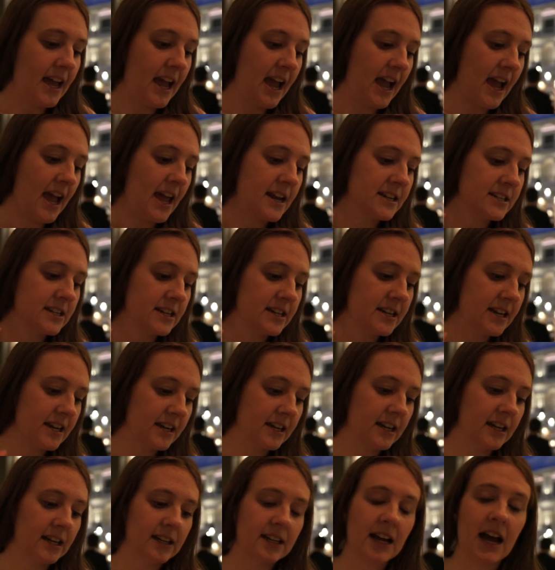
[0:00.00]
and
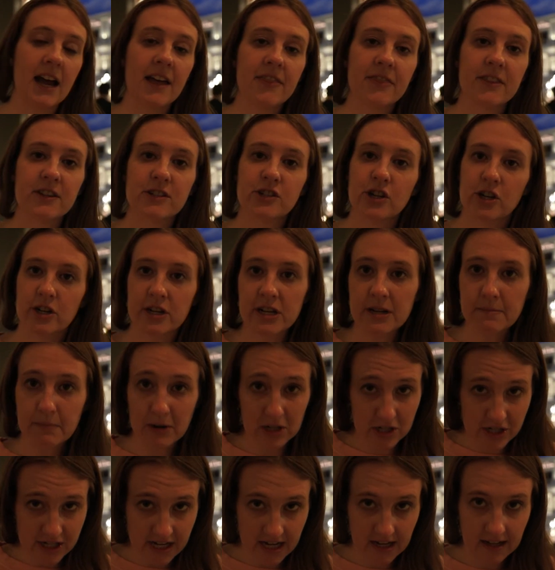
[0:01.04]
Nick got the dirty
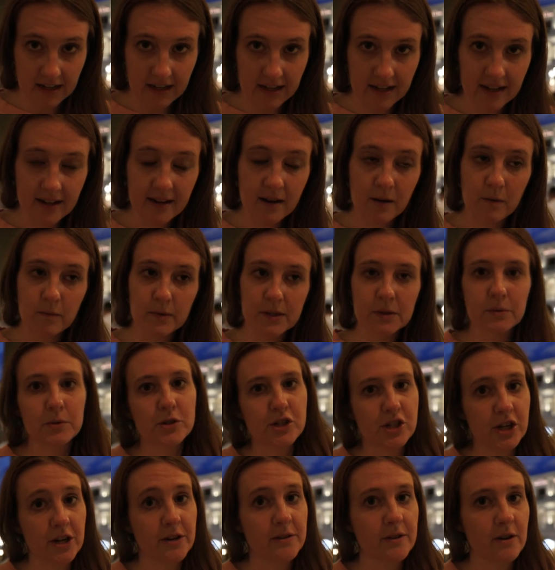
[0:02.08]
martini. We will
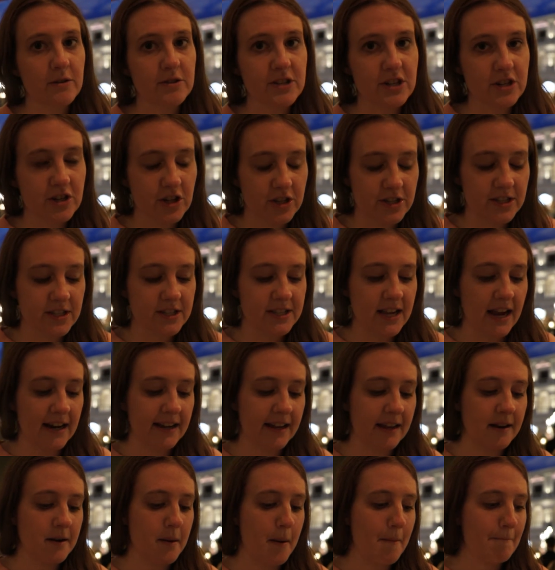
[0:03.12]
show you those in just a
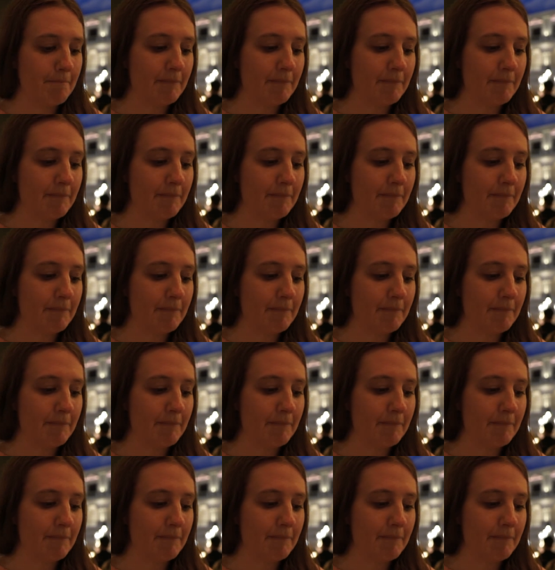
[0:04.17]
second.